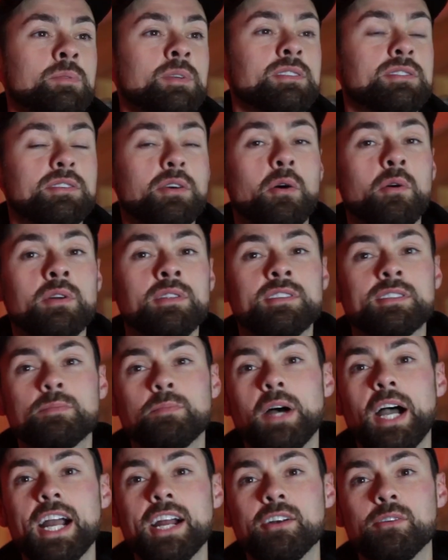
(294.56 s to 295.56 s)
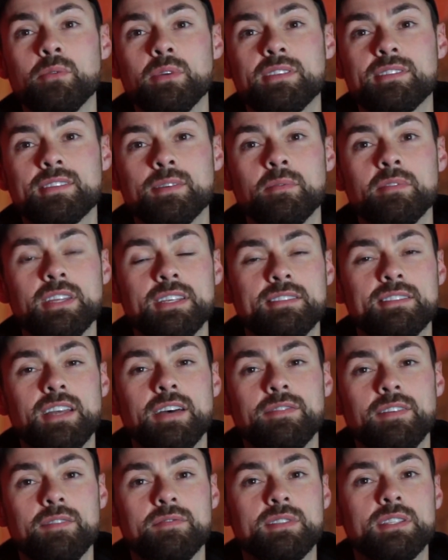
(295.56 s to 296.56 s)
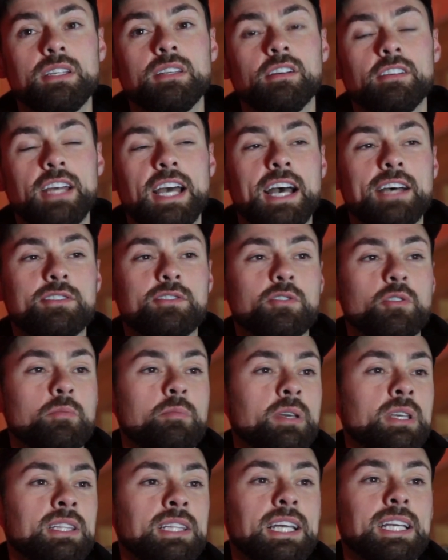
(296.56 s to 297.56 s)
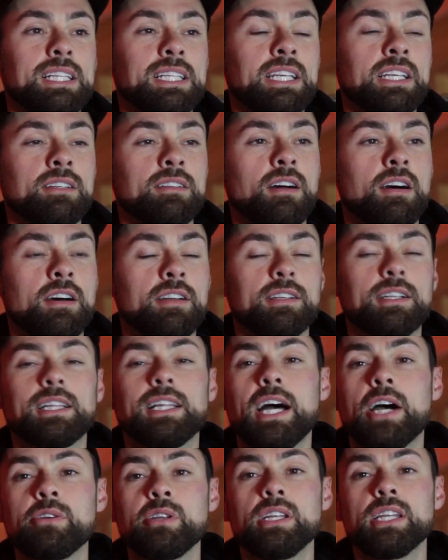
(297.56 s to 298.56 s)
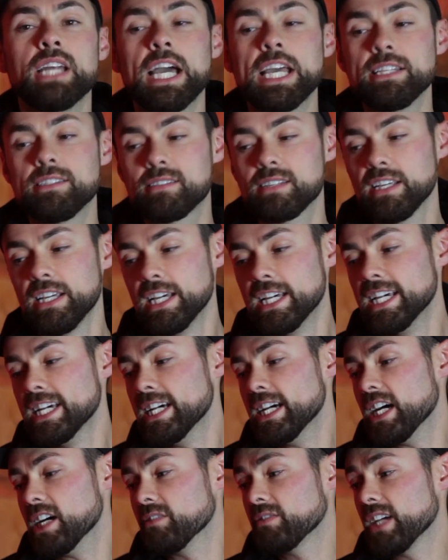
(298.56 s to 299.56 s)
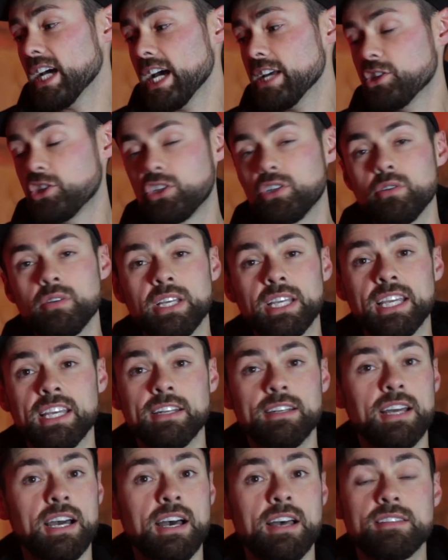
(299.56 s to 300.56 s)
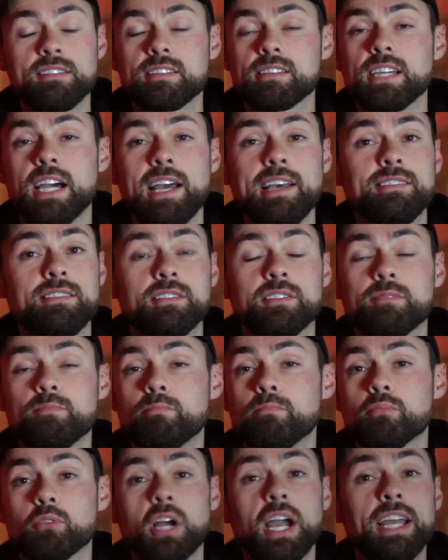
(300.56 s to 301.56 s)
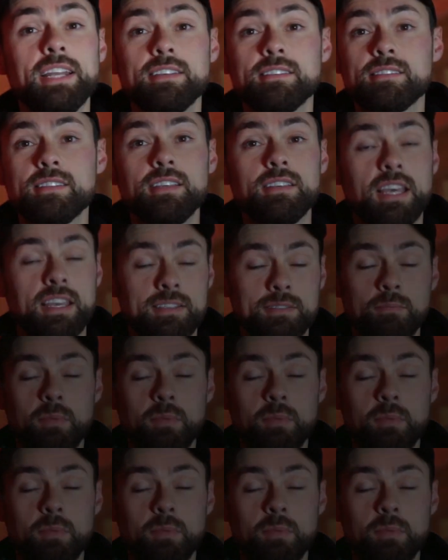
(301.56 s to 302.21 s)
been so inspired with some of the stuff I've seen on Astrobin lately and on cloudy nights of guys shooting in uh, skies as bright as, the, as